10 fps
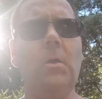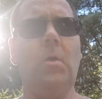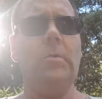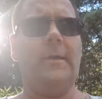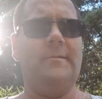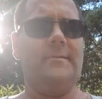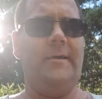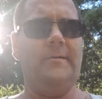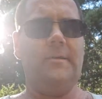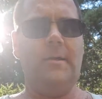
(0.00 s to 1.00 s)
all I can
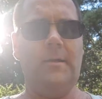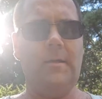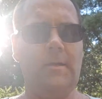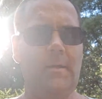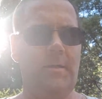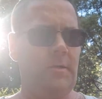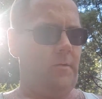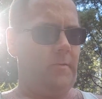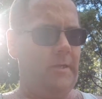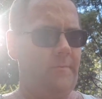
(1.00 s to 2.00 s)
say is,
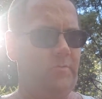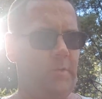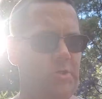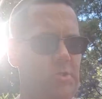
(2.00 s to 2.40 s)
I'll keep this one